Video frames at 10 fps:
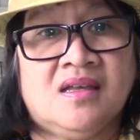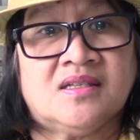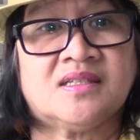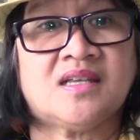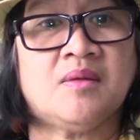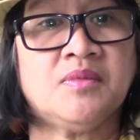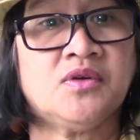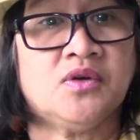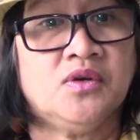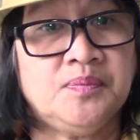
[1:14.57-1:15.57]
Some
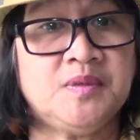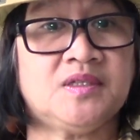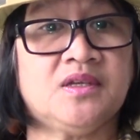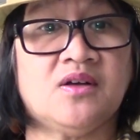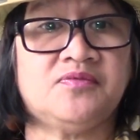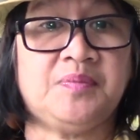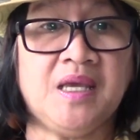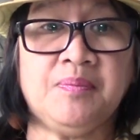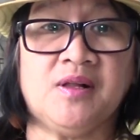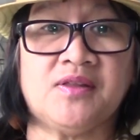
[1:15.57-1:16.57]
groups of
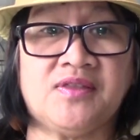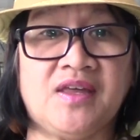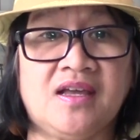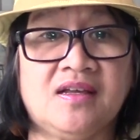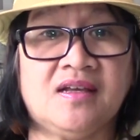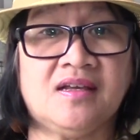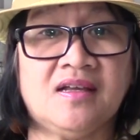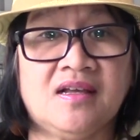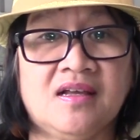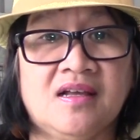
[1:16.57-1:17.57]
people
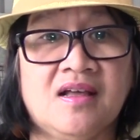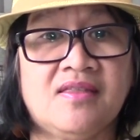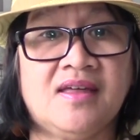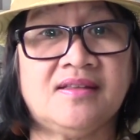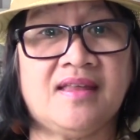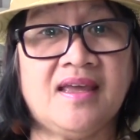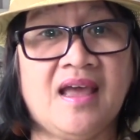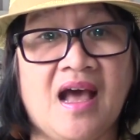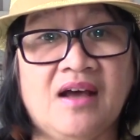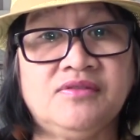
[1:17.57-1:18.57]
think that they
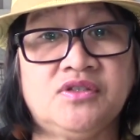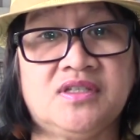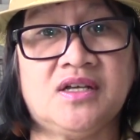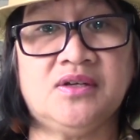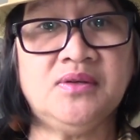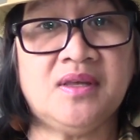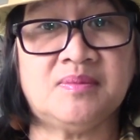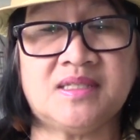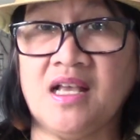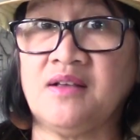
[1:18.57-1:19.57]
have to seclude
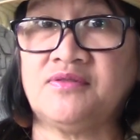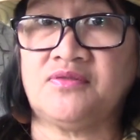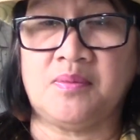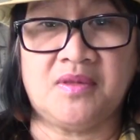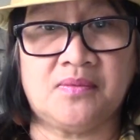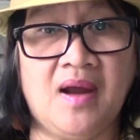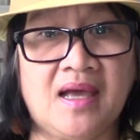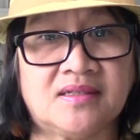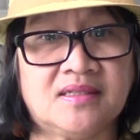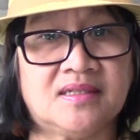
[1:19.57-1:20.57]
themselves from the
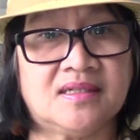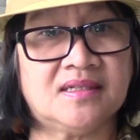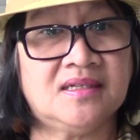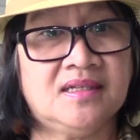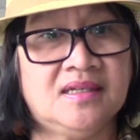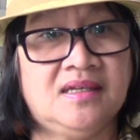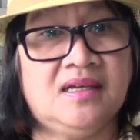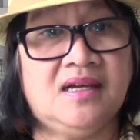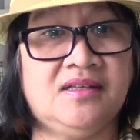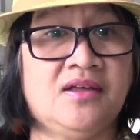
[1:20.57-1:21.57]
rest.
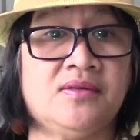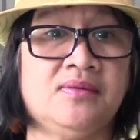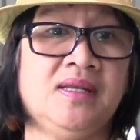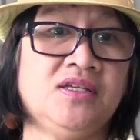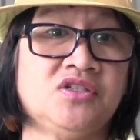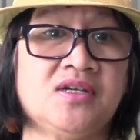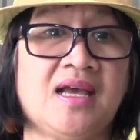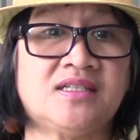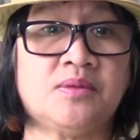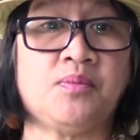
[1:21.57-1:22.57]
Another religion
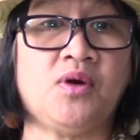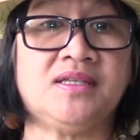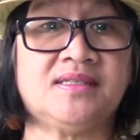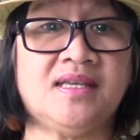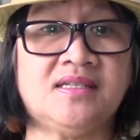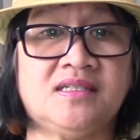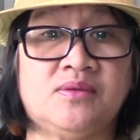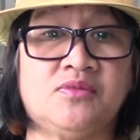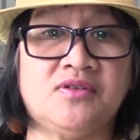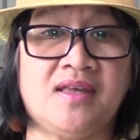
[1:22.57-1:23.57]
has a point
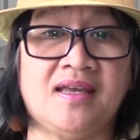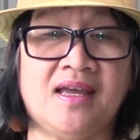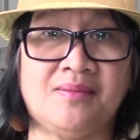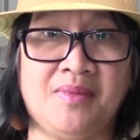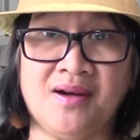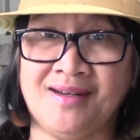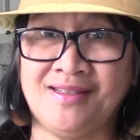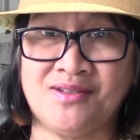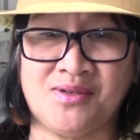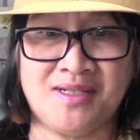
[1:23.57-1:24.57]
system where they get
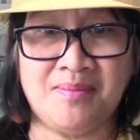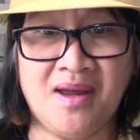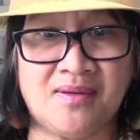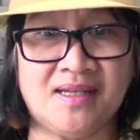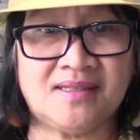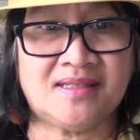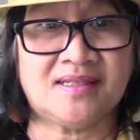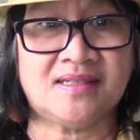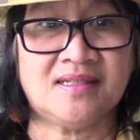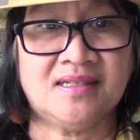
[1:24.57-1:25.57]
merits or
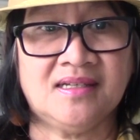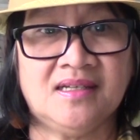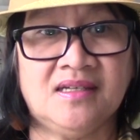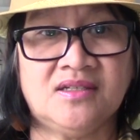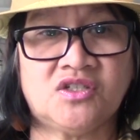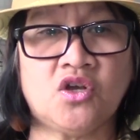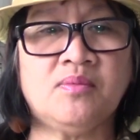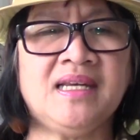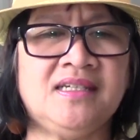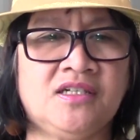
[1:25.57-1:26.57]
demerits. So
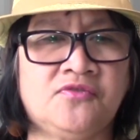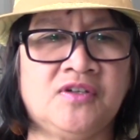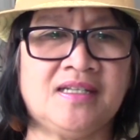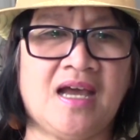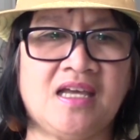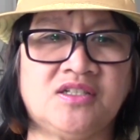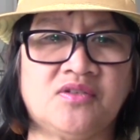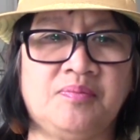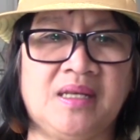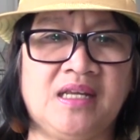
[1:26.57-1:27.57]
many different kinds
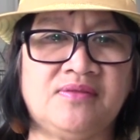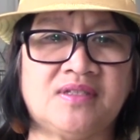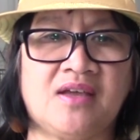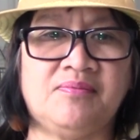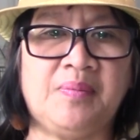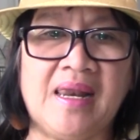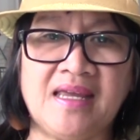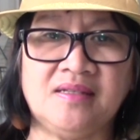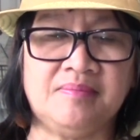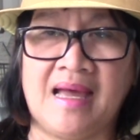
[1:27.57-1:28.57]
of beliefs have
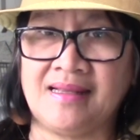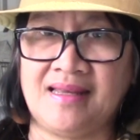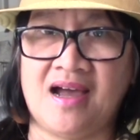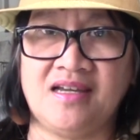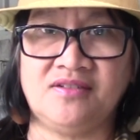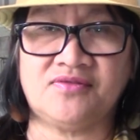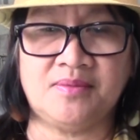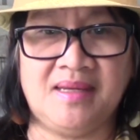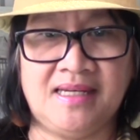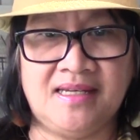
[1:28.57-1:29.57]
plagued mankind for
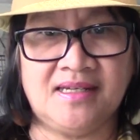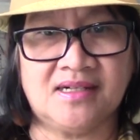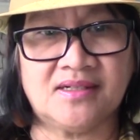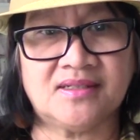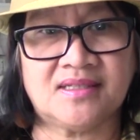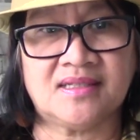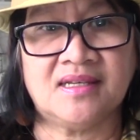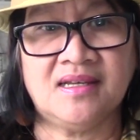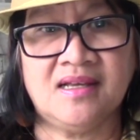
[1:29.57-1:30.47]
many years